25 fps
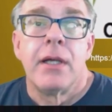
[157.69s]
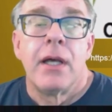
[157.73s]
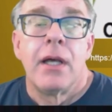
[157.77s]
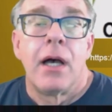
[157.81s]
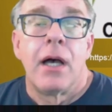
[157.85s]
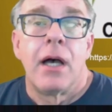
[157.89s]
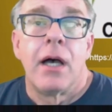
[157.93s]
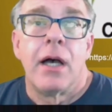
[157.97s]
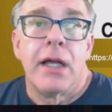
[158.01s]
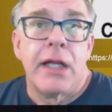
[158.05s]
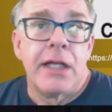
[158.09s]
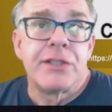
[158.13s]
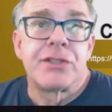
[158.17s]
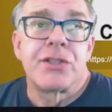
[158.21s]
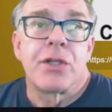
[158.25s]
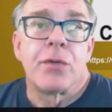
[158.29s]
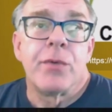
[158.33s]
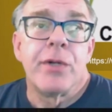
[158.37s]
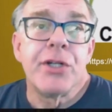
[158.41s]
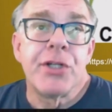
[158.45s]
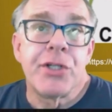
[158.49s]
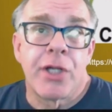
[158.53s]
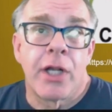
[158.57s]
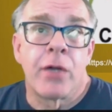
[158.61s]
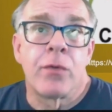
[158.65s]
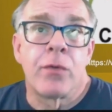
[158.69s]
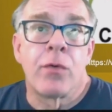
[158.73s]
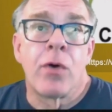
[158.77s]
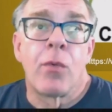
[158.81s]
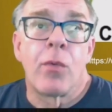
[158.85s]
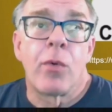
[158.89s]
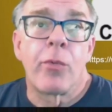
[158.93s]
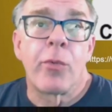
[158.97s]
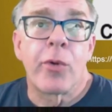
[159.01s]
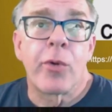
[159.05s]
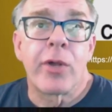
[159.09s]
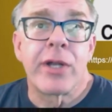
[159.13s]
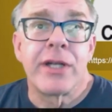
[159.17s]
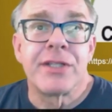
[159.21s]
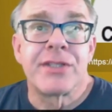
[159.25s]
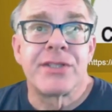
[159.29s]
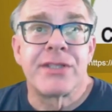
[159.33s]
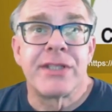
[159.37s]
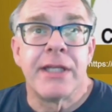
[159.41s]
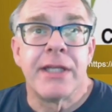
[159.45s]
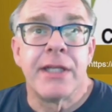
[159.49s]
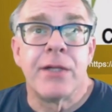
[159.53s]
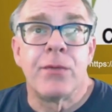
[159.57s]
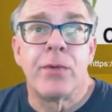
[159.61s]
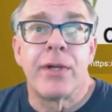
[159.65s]
And so in general, what we're going to
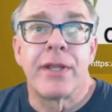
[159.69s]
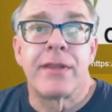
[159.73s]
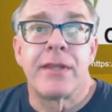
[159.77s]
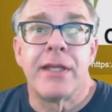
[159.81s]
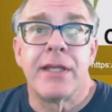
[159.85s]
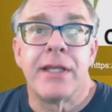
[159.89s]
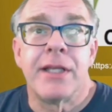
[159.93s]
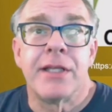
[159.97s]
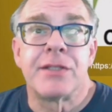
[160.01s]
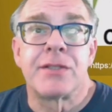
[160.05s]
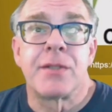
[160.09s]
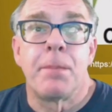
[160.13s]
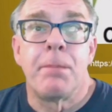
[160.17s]
see with these